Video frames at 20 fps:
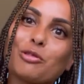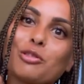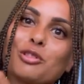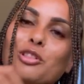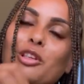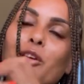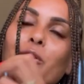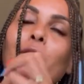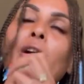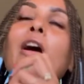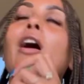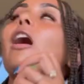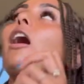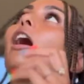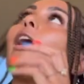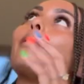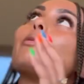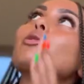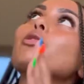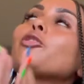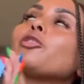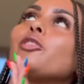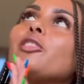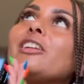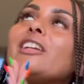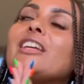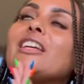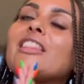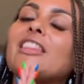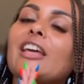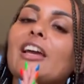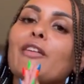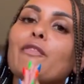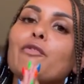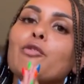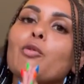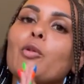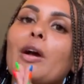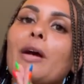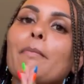So I'm truly
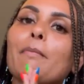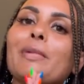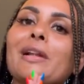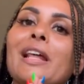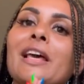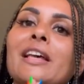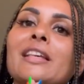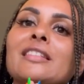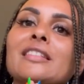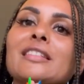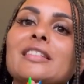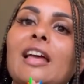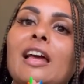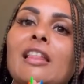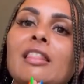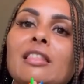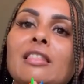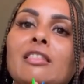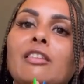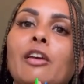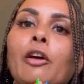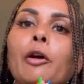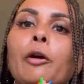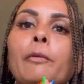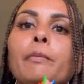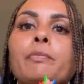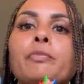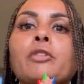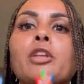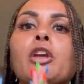thankful and blessed and